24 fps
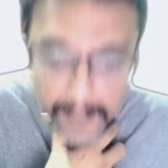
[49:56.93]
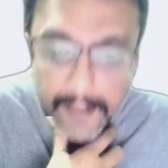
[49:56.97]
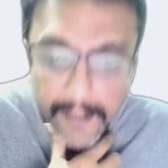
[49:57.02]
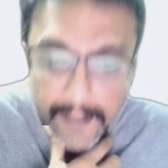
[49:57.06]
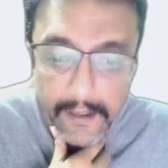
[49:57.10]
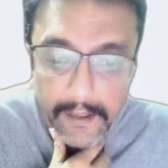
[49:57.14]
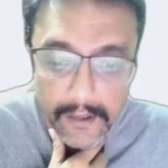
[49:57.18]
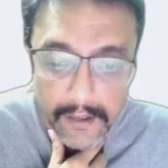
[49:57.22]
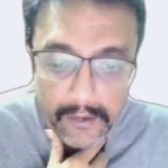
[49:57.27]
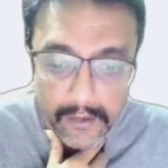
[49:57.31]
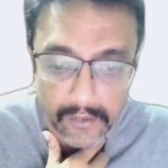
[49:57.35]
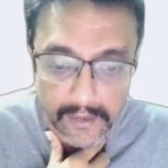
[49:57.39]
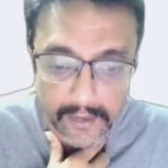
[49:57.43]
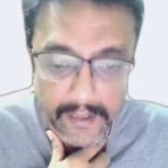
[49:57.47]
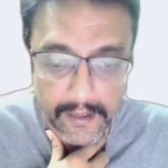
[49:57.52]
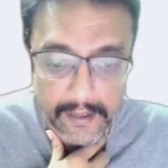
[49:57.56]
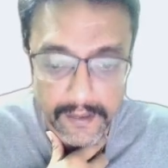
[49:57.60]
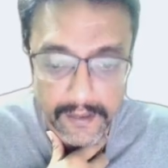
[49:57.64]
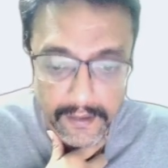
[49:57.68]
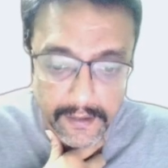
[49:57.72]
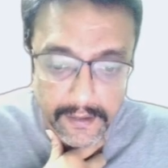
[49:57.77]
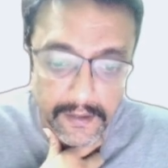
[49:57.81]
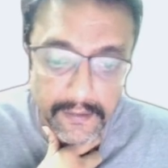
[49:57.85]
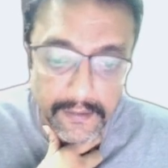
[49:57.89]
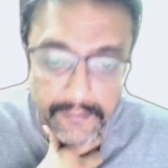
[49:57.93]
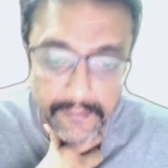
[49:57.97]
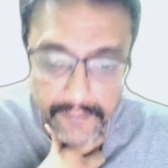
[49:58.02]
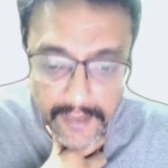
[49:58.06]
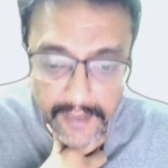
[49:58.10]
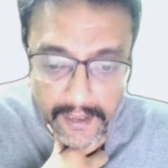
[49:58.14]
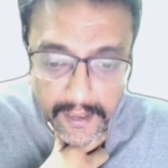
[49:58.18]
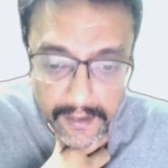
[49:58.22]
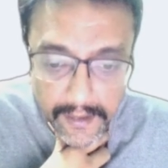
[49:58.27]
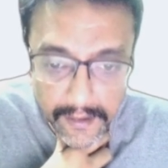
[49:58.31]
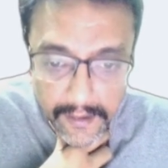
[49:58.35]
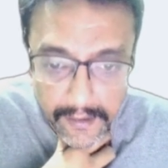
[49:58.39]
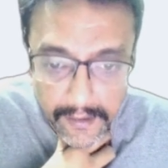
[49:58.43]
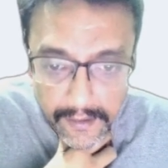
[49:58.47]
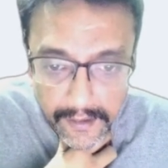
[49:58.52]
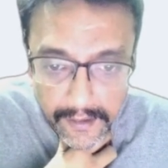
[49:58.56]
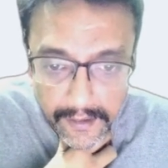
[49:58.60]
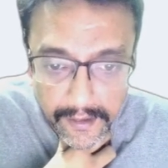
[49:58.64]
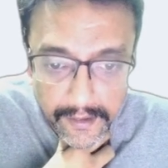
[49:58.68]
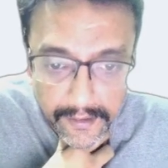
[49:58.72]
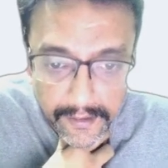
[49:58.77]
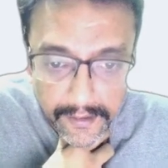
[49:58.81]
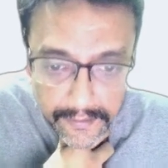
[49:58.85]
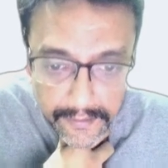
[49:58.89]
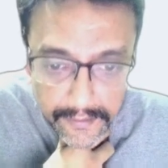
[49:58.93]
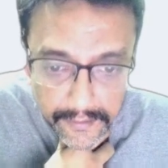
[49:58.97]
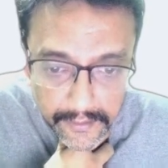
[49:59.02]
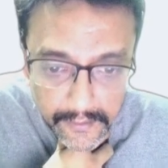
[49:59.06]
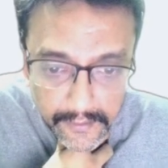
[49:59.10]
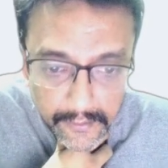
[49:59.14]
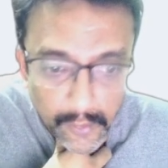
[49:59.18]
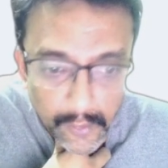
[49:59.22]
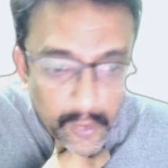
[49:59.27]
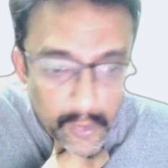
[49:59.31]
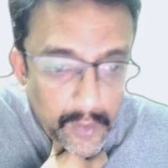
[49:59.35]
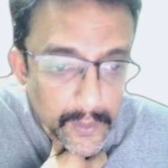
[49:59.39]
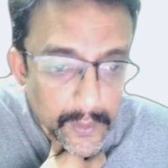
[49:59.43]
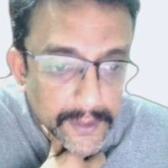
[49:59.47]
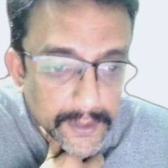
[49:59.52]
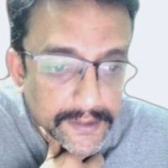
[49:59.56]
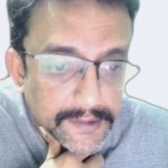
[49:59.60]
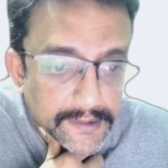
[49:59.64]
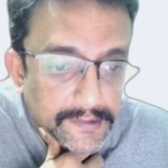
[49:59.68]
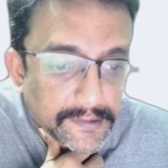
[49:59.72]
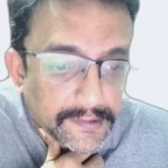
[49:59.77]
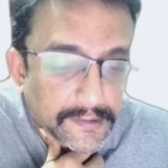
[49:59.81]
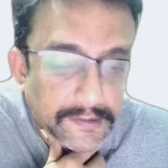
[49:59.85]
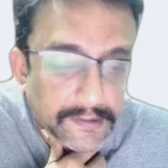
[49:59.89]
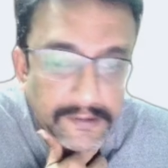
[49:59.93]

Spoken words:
Okay, we'll go over this.